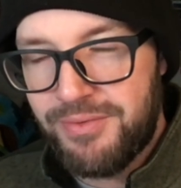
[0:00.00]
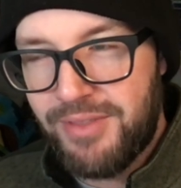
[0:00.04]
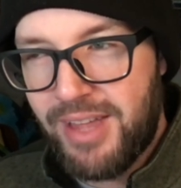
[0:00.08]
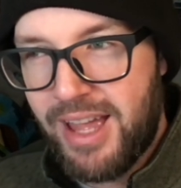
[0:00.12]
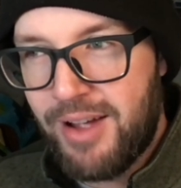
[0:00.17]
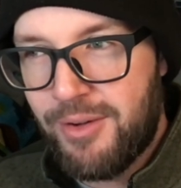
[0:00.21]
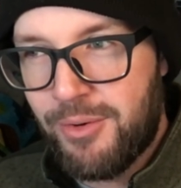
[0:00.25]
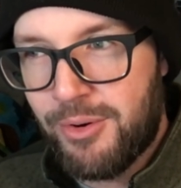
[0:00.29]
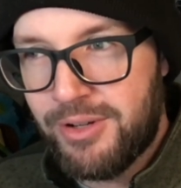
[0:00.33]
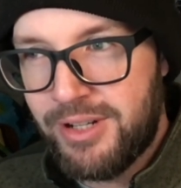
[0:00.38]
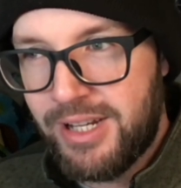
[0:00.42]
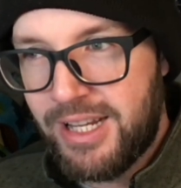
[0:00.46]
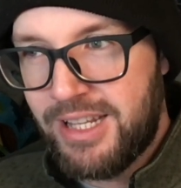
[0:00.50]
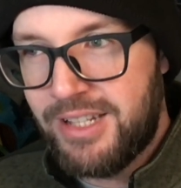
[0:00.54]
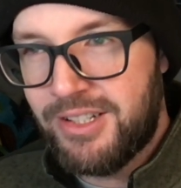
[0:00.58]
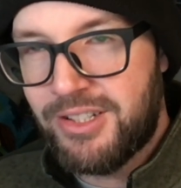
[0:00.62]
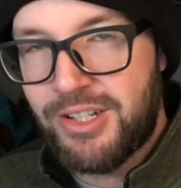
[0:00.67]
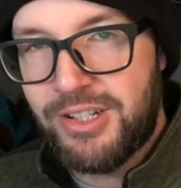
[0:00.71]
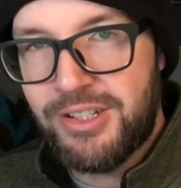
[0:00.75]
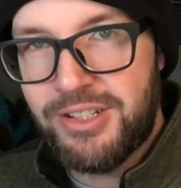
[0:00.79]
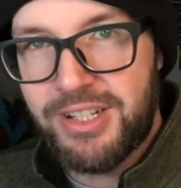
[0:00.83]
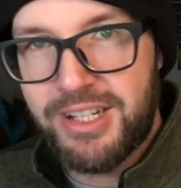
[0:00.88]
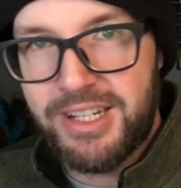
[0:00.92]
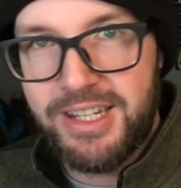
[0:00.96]
of that one
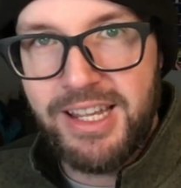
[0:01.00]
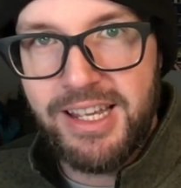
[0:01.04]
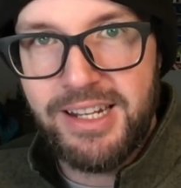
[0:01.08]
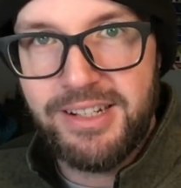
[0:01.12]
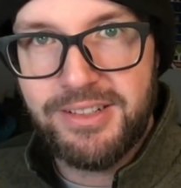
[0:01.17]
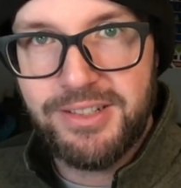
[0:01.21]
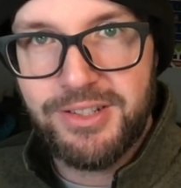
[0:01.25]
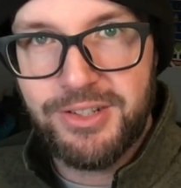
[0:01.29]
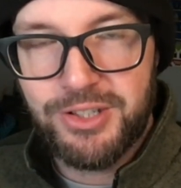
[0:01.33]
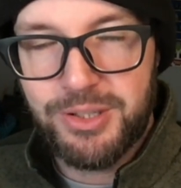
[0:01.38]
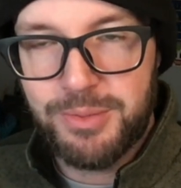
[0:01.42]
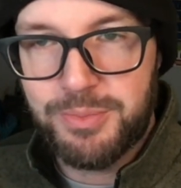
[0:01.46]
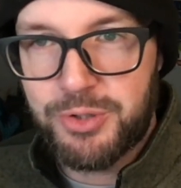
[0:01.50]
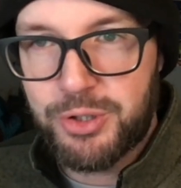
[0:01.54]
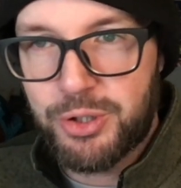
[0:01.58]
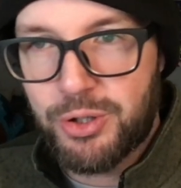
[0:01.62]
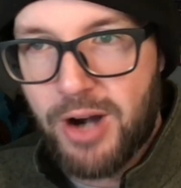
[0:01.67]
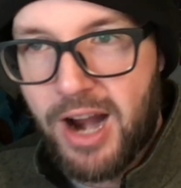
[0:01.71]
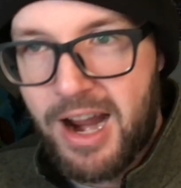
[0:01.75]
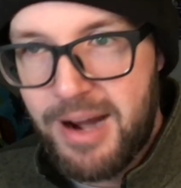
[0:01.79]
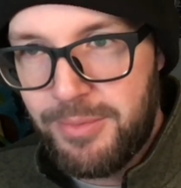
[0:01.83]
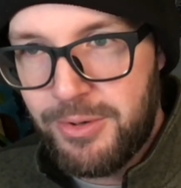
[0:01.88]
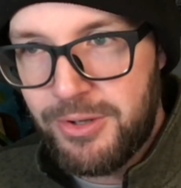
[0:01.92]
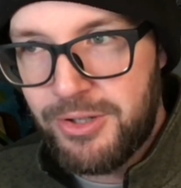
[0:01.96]
isn't to get
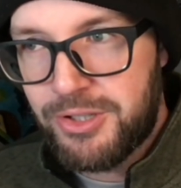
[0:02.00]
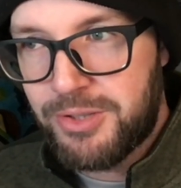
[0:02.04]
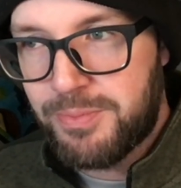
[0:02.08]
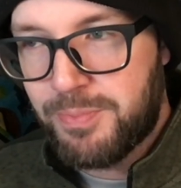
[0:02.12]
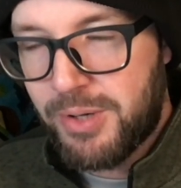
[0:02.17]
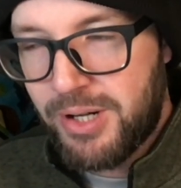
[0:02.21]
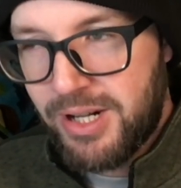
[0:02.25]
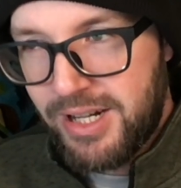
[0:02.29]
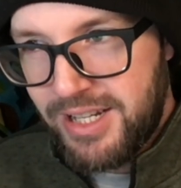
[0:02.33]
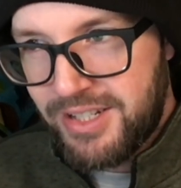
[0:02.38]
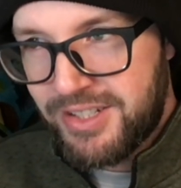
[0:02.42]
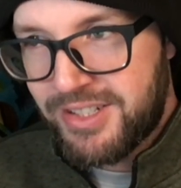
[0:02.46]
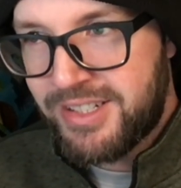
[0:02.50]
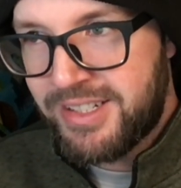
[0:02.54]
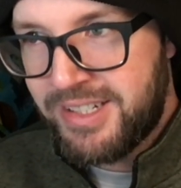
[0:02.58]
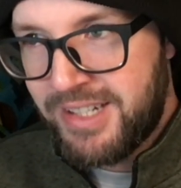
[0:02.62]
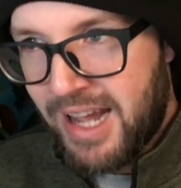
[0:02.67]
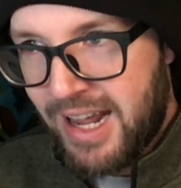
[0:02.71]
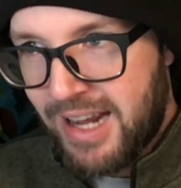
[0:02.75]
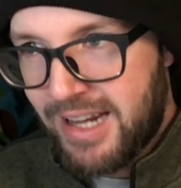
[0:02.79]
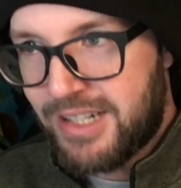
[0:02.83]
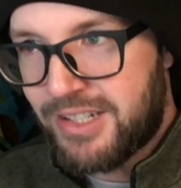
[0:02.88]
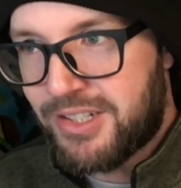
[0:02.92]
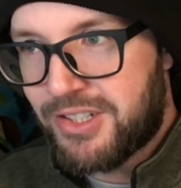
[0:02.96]
subscribers, but it is
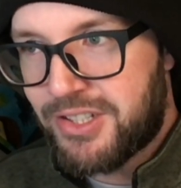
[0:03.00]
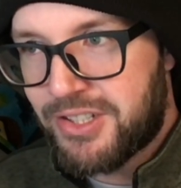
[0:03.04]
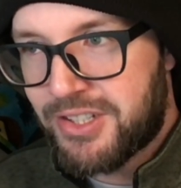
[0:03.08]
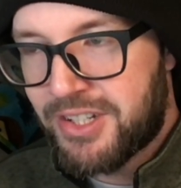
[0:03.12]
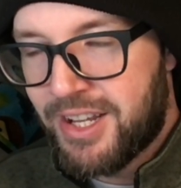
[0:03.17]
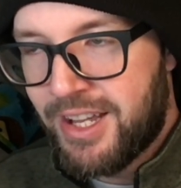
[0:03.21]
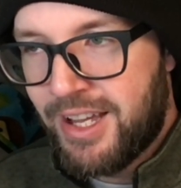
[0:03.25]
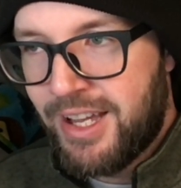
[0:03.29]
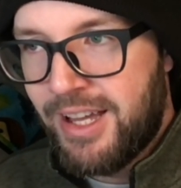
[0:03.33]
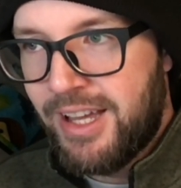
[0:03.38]
nice